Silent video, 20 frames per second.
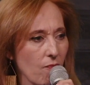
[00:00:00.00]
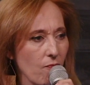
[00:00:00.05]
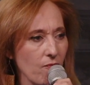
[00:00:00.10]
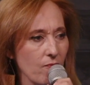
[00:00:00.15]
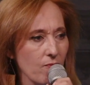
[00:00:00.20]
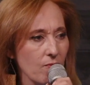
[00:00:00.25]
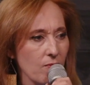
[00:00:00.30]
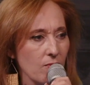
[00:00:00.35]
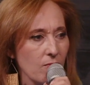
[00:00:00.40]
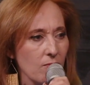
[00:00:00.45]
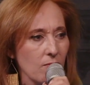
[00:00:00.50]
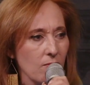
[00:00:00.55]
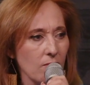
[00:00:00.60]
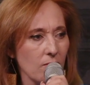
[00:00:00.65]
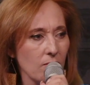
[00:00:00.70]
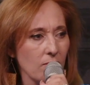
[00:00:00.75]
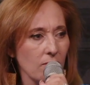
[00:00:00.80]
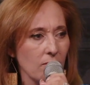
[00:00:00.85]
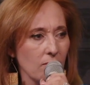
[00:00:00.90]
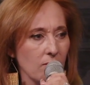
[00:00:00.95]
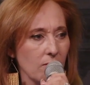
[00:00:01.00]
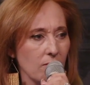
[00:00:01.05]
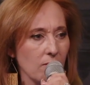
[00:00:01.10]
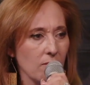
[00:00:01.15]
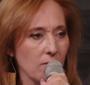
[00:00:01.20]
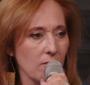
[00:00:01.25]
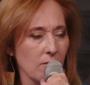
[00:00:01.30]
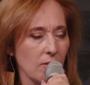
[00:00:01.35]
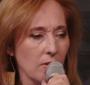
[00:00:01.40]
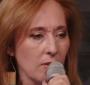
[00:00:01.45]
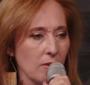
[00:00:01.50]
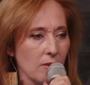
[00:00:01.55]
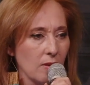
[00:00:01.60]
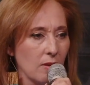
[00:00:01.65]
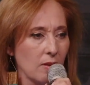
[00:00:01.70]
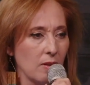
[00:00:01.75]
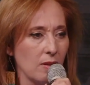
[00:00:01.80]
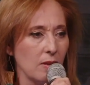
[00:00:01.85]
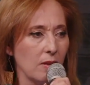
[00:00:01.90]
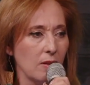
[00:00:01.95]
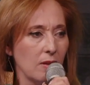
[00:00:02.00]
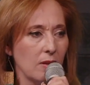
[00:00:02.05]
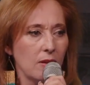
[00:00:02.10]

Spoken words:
(no one is talking)